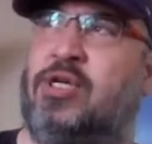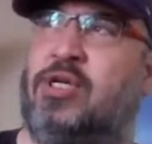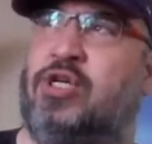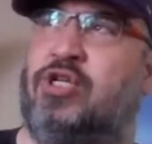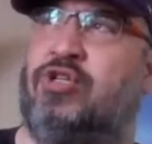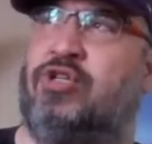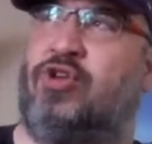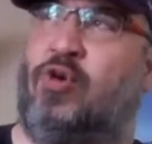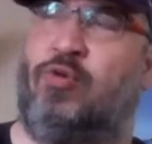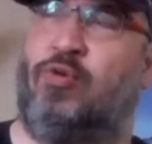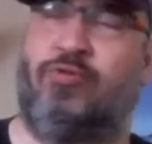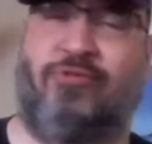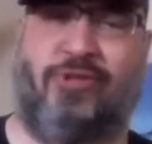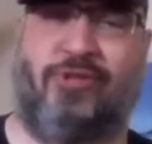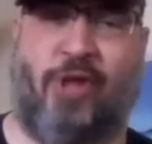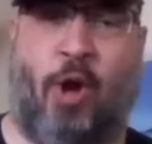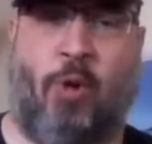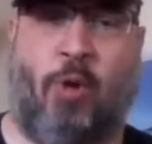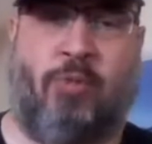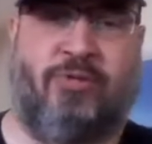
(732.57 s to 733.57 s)
So
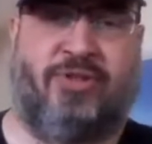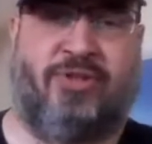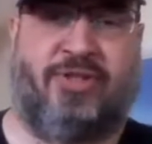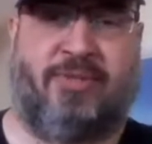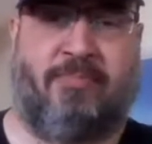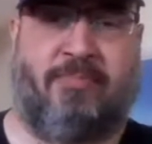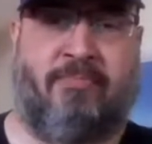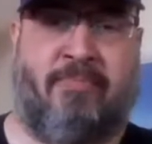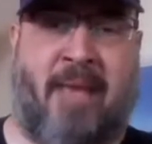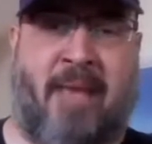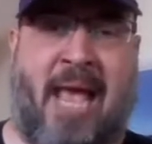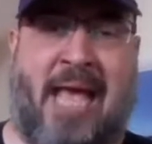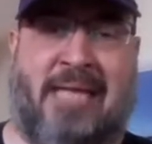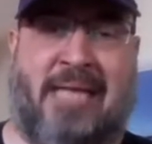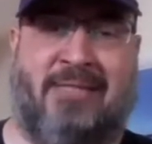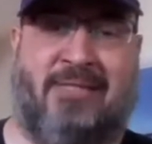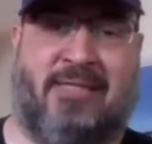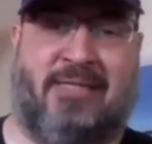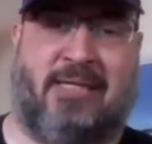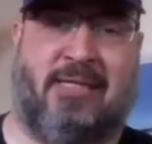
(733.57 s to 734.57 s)
zones
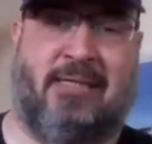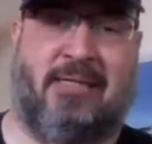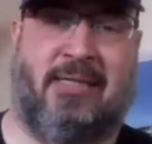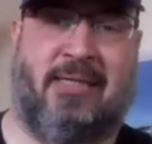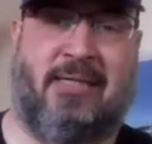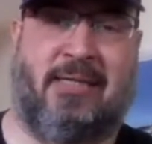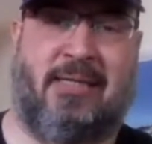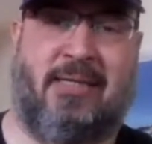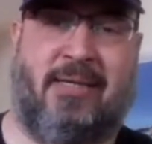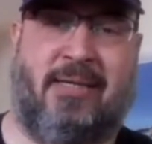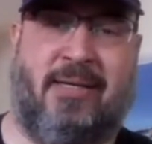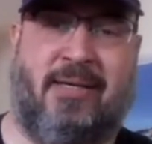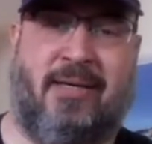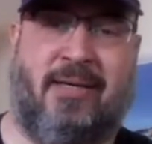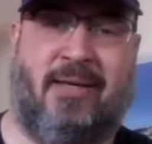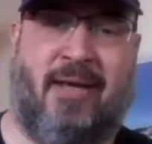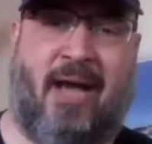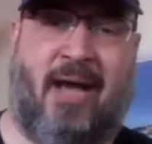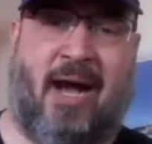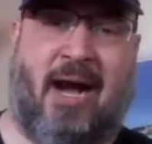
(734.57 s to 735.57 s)
mask
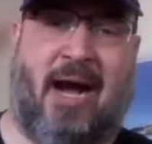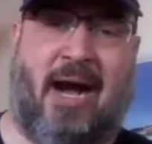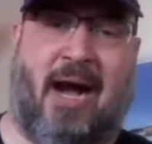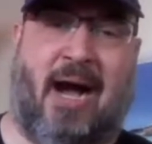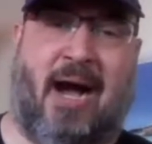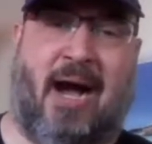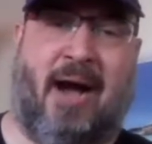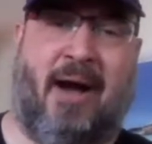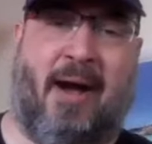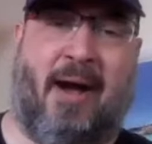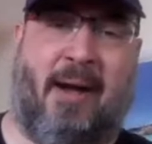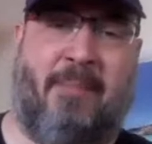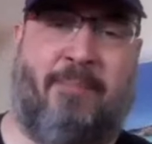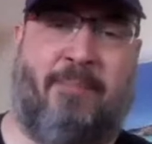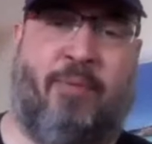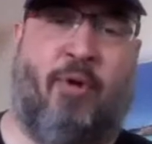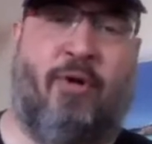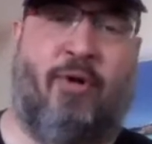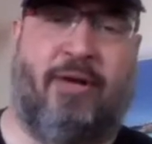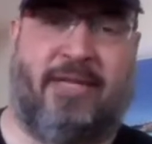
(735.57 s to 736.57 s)

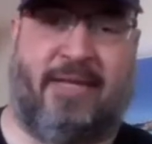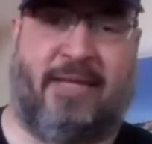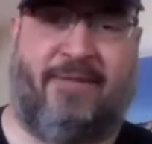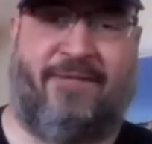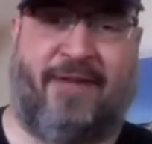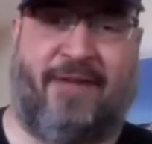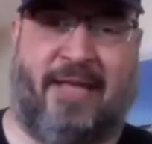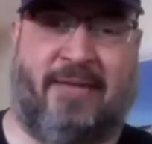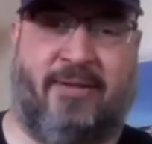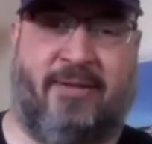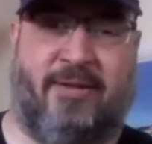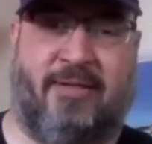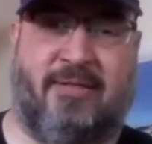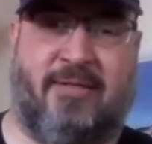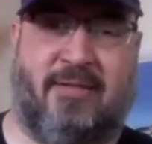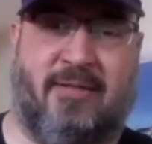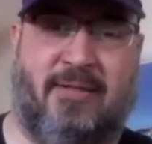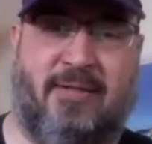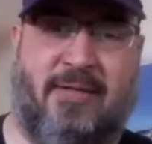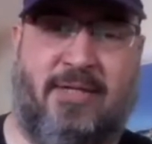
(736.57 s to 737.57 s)
poor defenders.